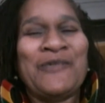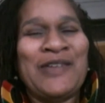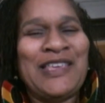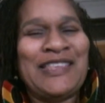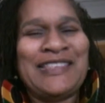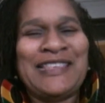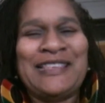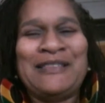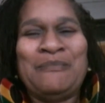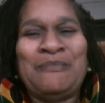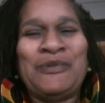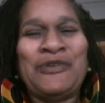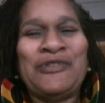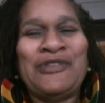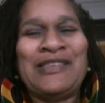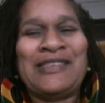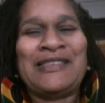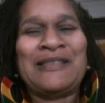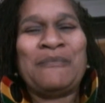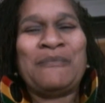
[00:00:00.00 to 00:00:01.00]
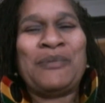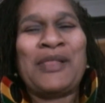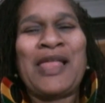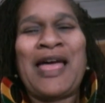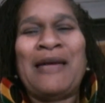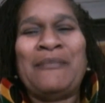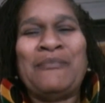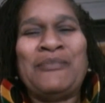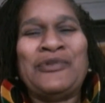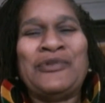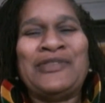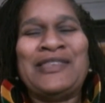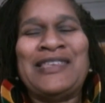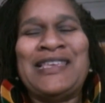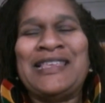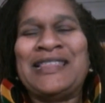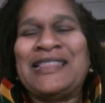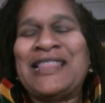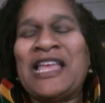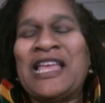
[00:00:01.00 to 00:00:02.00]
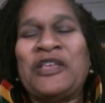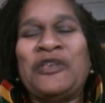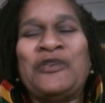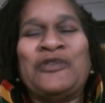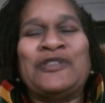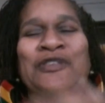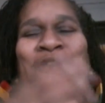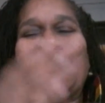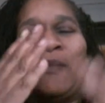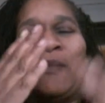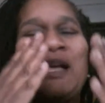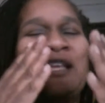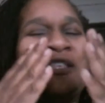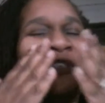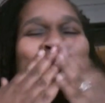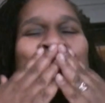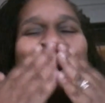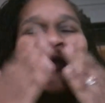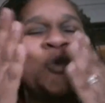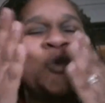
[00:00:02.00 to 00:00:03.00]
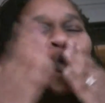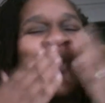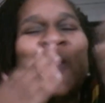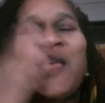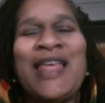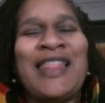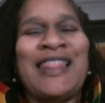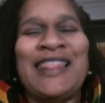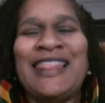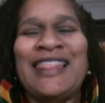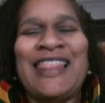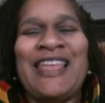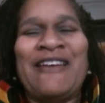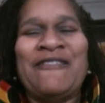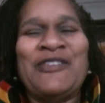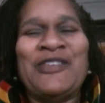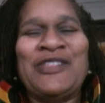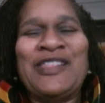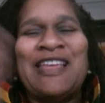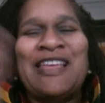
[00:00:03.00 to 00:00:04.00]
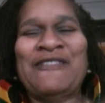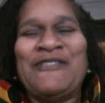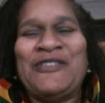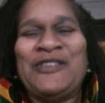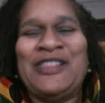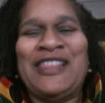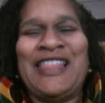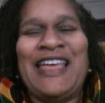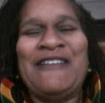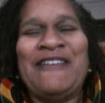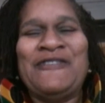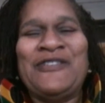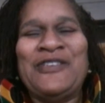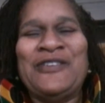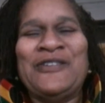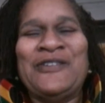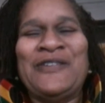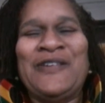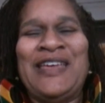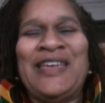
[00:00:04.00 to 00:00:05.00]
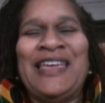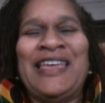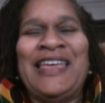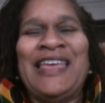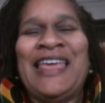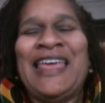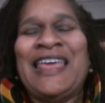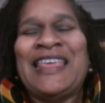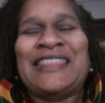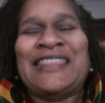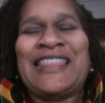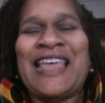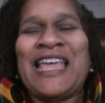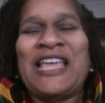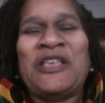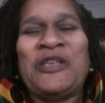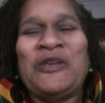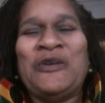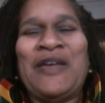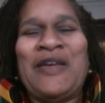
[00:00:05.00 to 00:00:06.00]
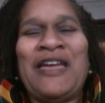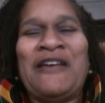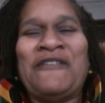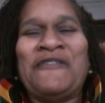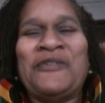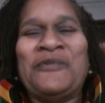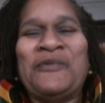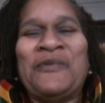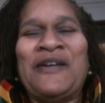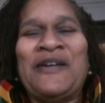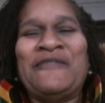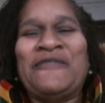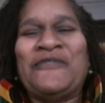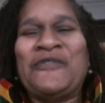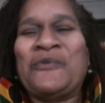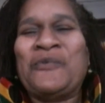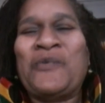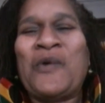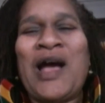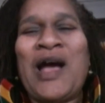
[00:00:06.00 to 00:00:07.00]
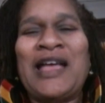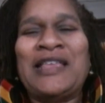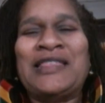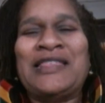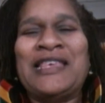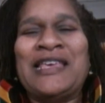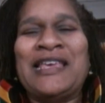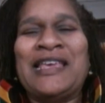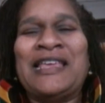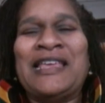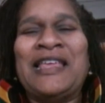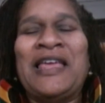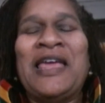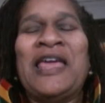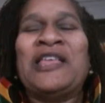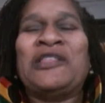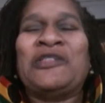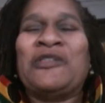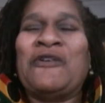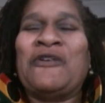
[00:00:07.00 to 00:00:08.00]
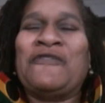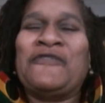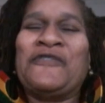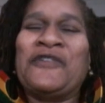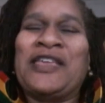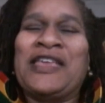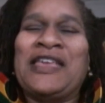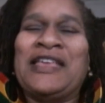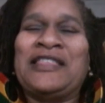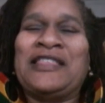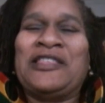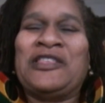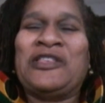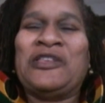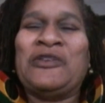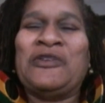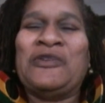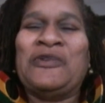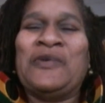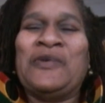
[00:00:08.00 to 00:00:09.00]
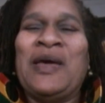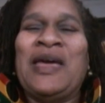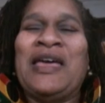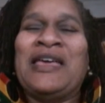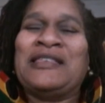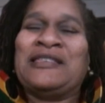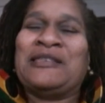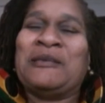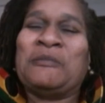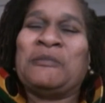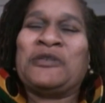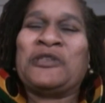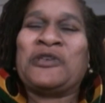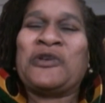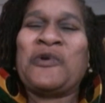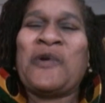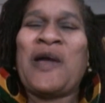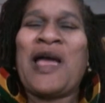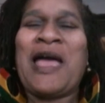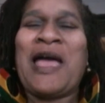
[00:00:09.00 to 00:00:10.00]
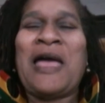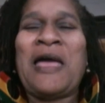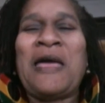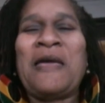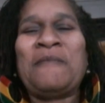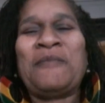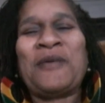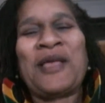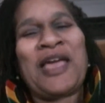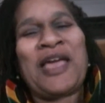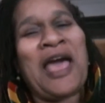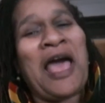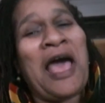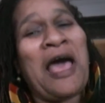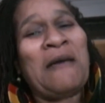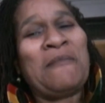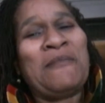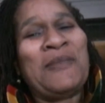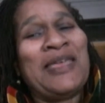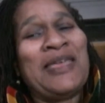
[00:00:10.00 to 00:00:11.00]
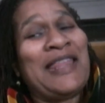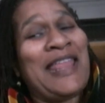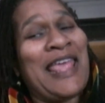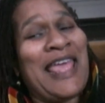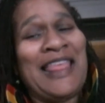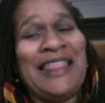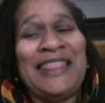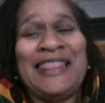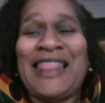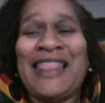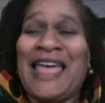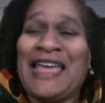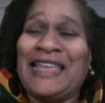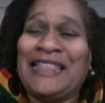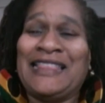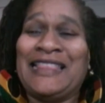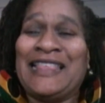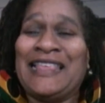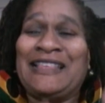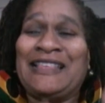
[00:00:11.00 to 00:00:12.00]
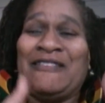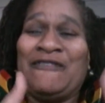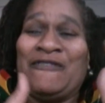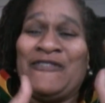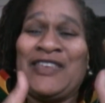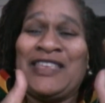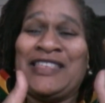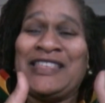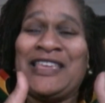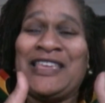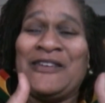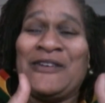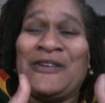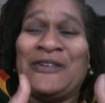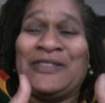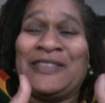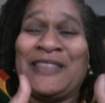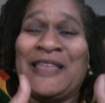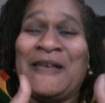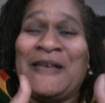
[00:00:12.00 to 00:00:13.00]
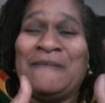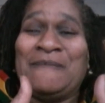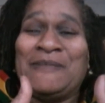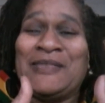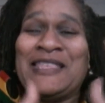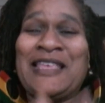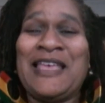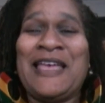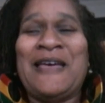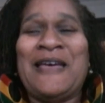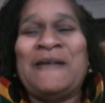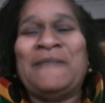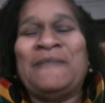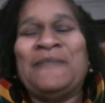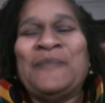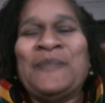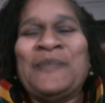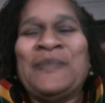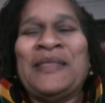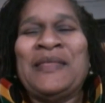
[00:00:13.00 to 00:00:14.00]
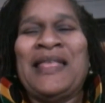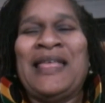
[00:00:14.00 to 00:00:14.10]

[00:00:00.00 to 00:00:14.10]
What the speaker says: Reese's Beauty Supply Boutique, thank you so much. Love you, love you, love you. Thank you, everyone, for watching. Don't forget to subscribe, comment, and like this video. Thumbs up.